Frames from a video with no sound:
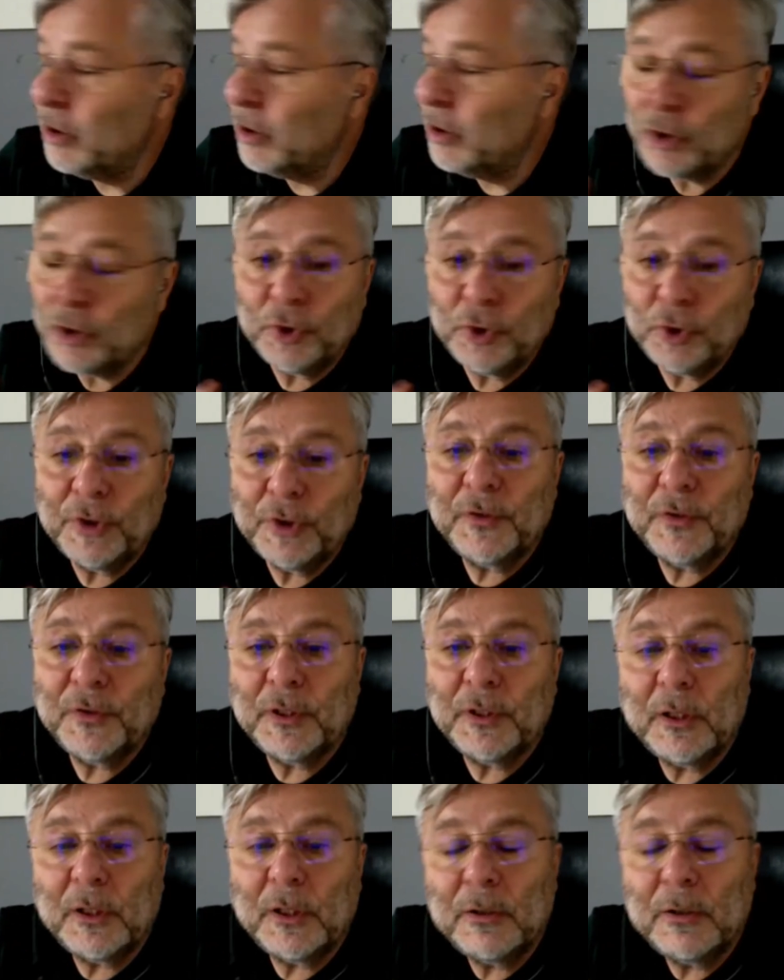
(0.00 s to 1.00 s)
you should
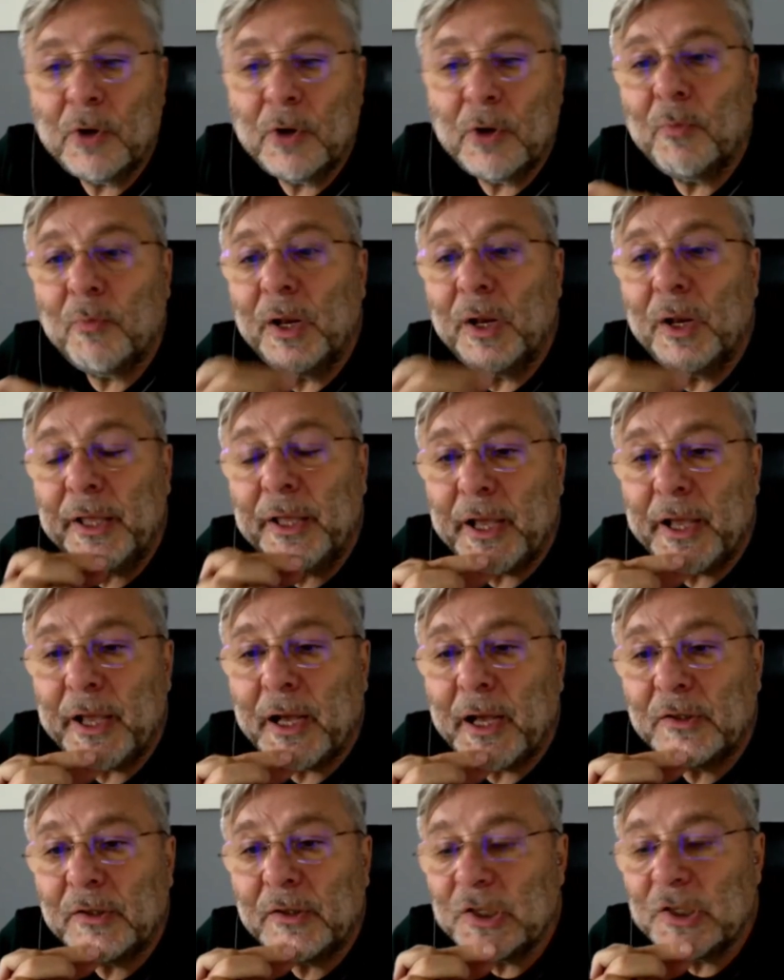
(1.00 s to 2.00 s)

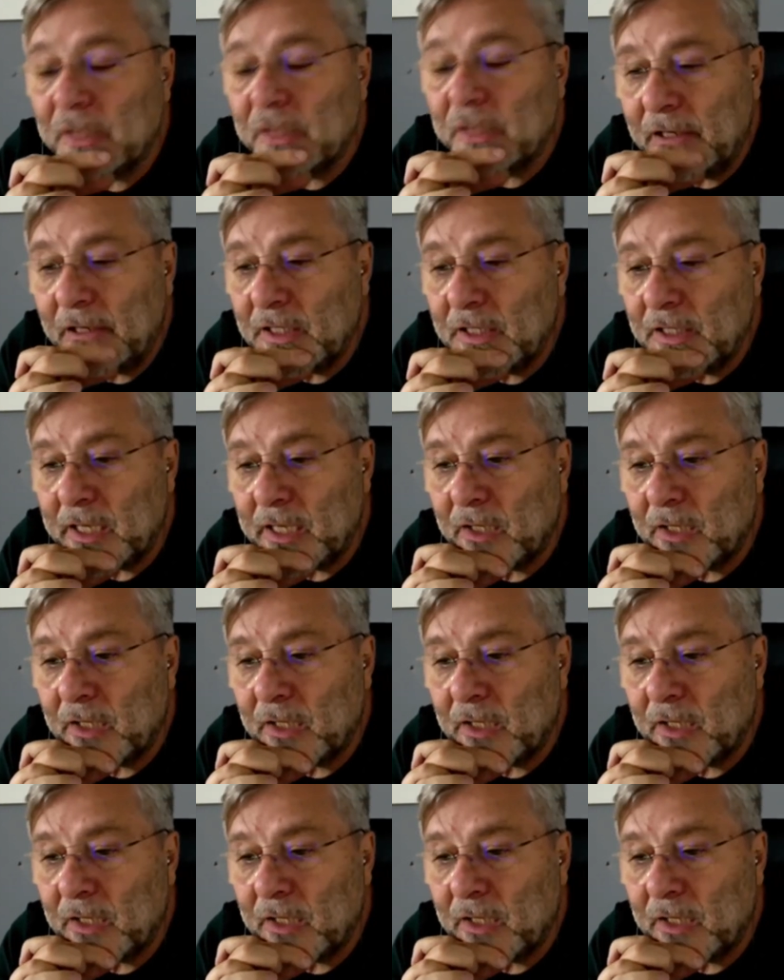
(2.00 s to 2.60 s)
normally understand